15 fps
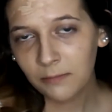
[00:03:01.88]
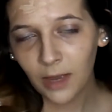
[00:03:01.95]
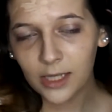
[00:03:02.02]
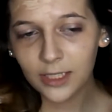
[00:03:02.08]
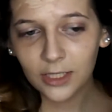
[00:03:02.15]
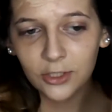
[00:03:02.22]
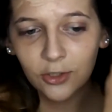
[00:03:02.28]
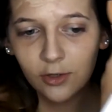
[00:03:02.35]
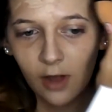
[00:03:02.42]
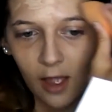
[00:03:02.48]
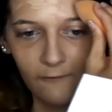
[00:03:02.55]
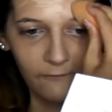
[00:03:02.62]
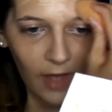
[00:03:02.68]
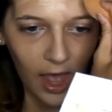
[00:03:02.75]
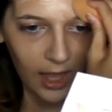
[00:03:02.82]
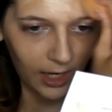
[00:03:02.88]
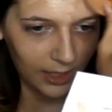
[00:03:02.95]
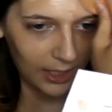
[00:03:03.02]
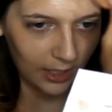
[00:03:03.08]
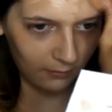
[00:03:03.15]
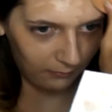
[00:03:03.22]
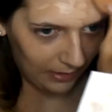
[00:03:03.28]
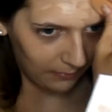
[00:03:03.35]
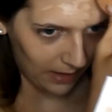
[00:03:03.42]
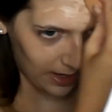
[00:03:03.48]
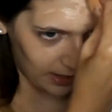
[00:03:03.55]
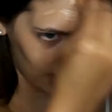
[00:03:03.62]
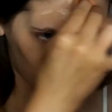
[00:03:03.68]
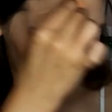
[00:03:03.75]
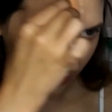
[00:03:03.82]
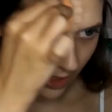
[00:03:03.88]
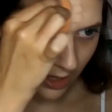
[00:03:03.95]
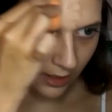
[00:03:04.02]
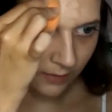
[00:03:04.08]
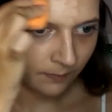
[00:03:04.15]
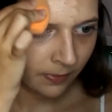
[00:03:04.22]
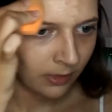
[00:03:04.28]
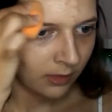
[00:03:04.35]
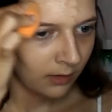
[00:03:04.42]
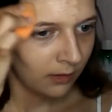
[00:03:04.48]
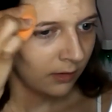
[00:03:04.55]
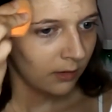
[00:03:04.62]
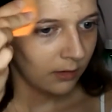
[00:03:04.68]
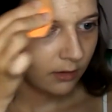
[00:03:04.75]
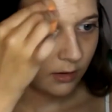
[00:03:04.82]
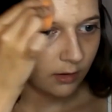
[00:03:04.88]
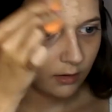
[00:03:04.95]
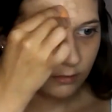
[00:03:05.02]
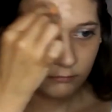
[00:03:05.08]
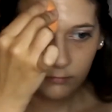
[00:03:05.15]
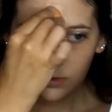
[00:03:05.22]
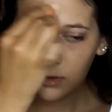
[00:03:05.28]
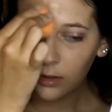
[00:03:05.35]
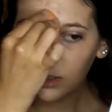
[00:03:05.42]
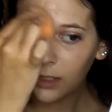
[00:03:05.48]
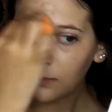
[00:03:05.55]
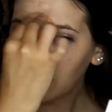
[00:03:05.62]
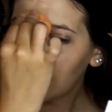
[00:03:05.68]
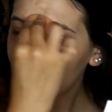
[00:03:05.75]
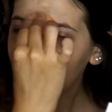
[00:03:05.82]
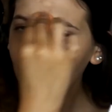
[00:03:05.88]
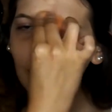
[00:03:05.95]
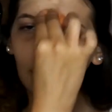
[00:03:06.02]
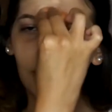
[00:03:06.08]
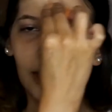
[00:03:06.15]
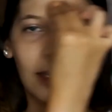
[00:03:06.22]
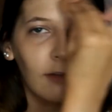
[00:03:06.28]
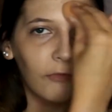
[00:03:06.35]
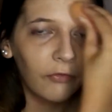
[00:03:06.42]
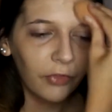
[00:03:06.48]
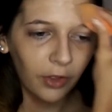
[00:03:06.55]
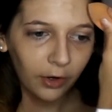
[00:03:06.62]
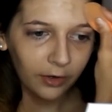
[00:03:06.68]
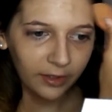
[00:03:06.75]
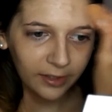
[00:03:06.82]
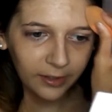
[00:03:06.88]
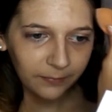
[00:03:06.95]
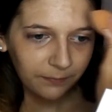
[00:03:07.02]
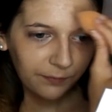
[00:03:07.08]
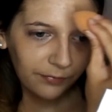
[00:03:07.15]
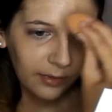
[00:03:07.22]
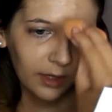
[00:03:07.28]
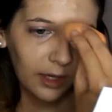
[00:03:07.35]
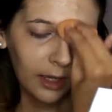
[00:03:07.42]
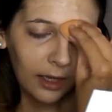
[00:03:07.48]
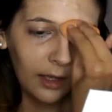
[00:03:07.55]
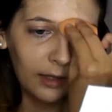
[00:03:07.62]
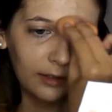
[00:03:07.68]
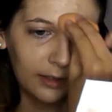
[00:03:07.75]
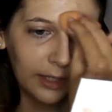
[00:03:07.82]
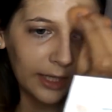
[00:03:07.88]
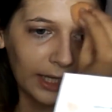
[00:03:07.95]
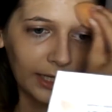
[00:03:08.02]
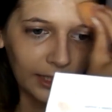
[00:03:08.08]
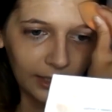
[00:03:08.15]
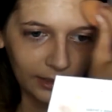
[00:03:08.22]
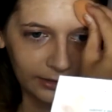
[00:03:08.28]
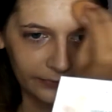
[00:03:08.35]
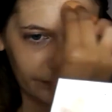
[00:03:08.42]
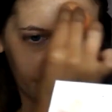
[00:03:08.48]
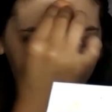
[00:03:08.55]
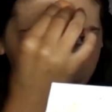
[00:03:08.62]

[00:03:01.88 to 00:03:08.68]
My sister and I fight, and then we make up like 30 minutes later, if 30, and like